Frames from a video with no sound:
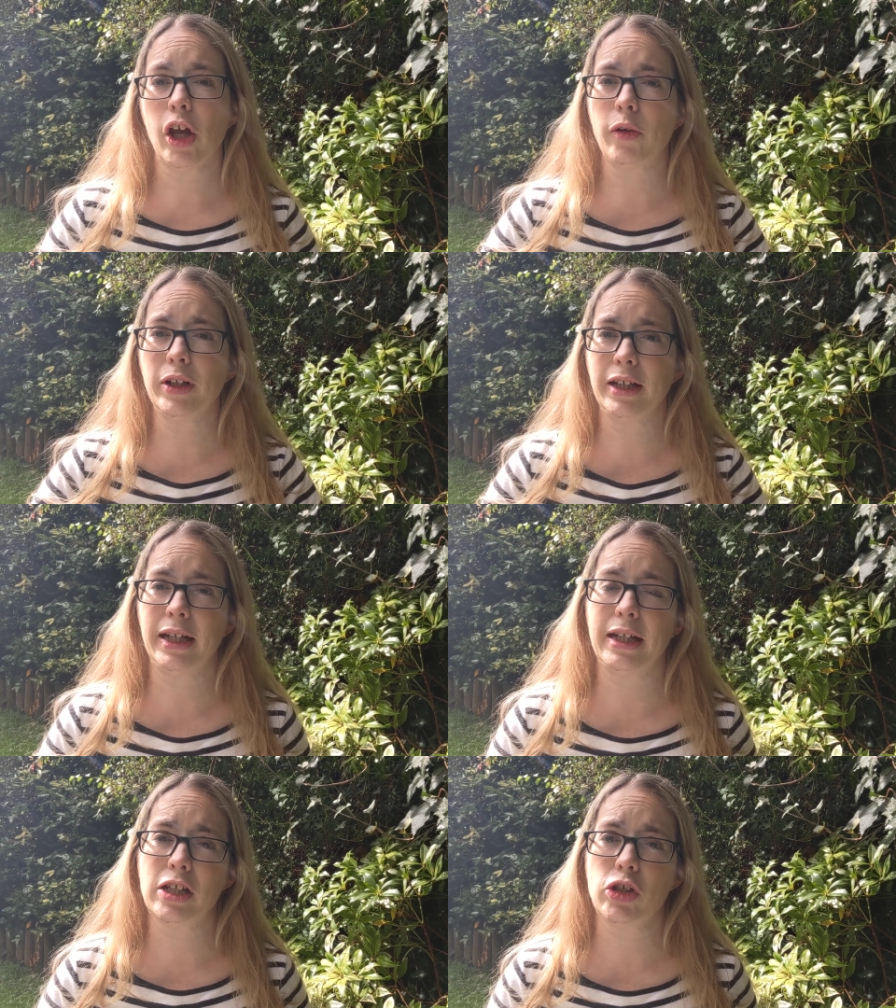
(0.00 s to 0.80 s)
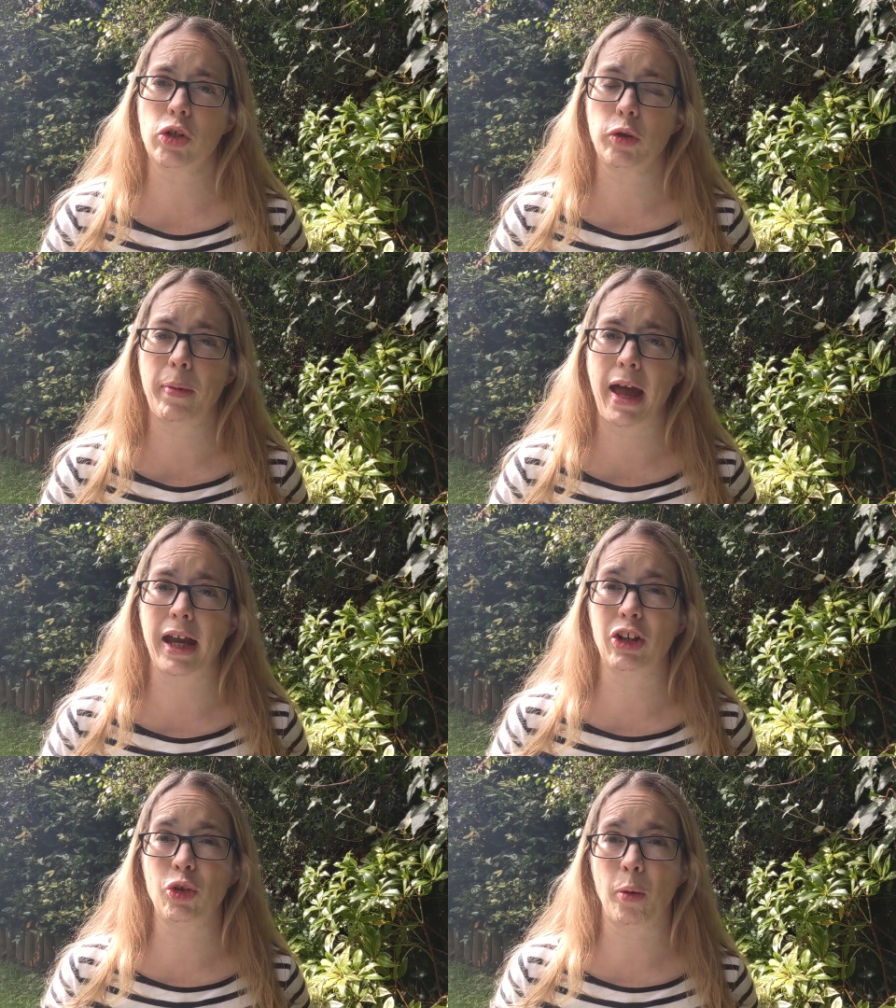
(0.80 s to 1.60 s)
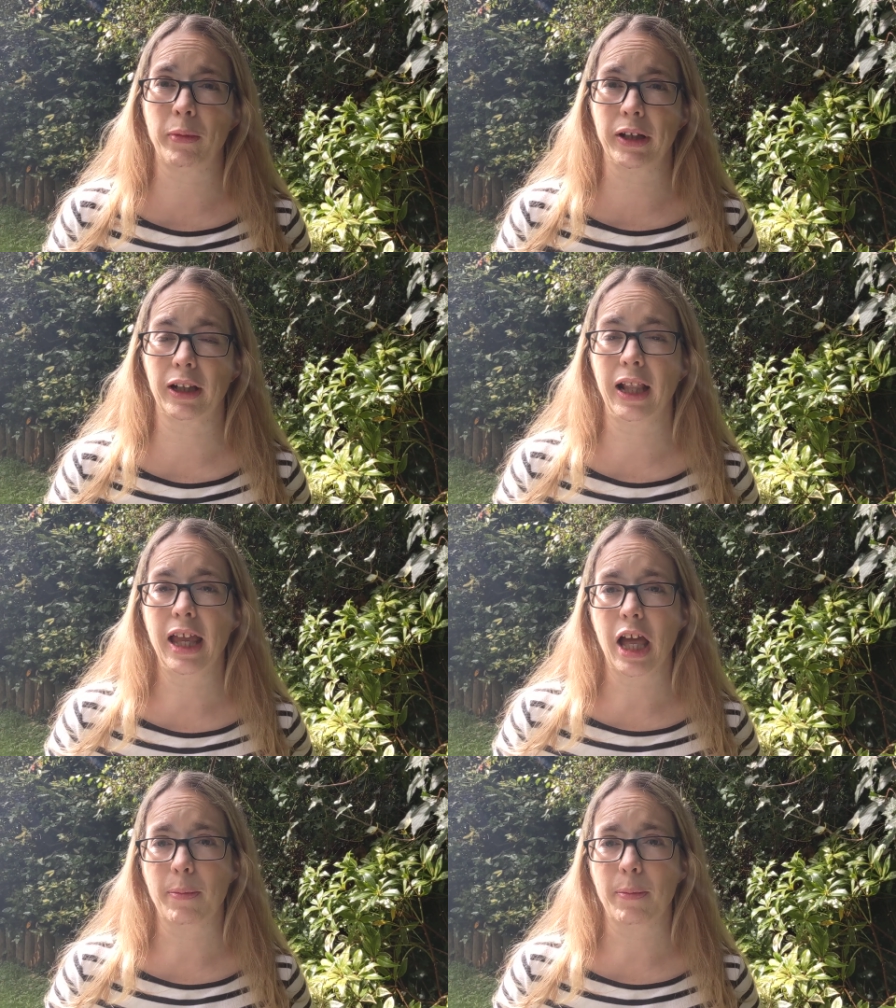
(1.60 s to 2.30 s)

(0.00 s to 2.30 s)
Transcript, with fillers: only need to pay a nominal